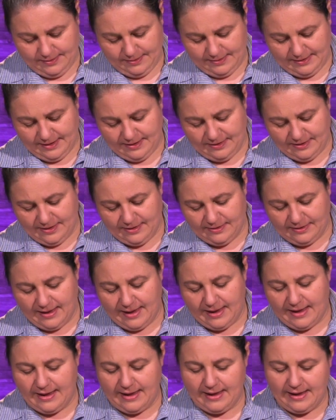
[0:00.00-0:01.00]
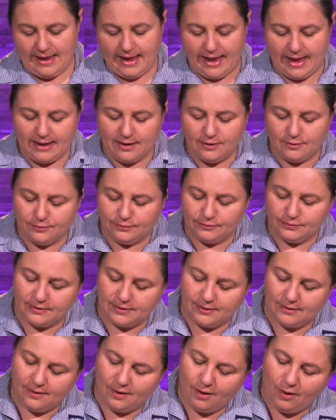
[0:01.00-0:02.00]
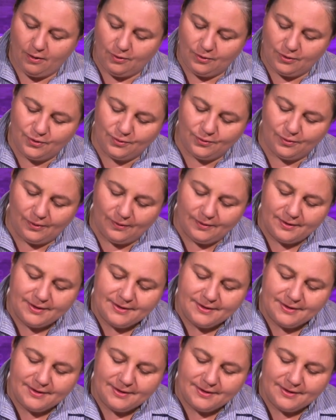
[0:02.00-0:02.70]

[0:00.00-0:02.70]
This is a angled, oh cool.